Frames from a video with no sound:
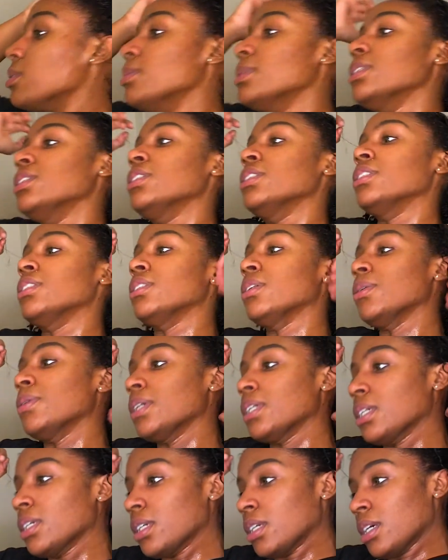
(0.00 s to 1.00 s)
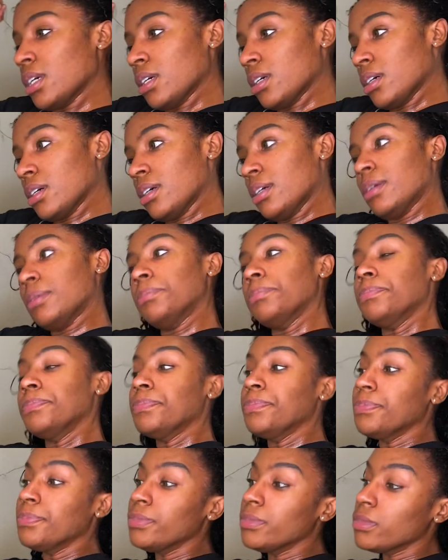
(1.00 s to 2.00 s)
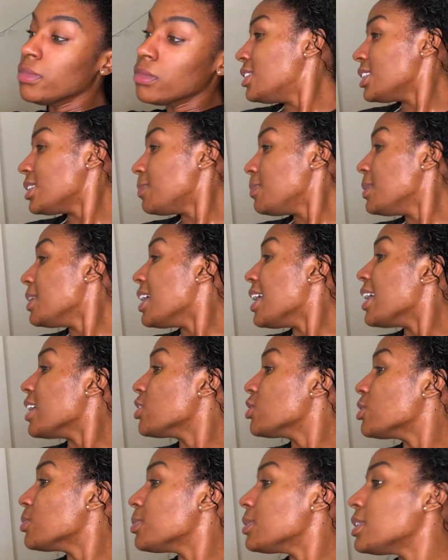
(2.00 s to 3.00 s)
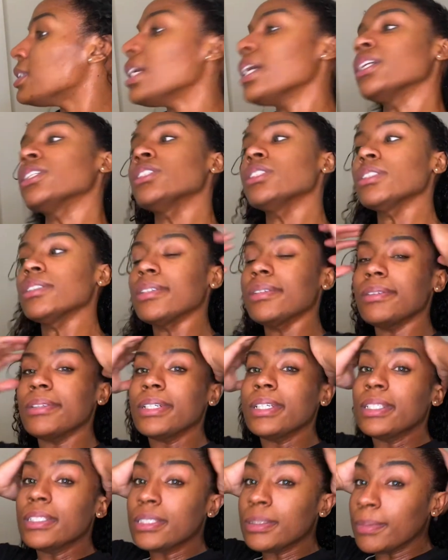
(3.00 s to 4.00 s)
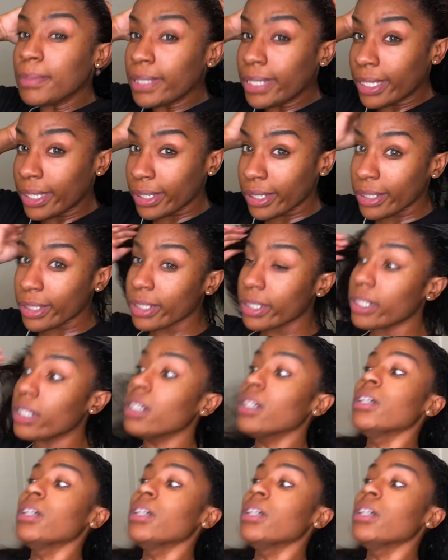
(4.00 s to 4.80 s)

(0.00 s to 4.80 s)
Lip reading: I leave a little bit just so it can get just be an extra protection coat against my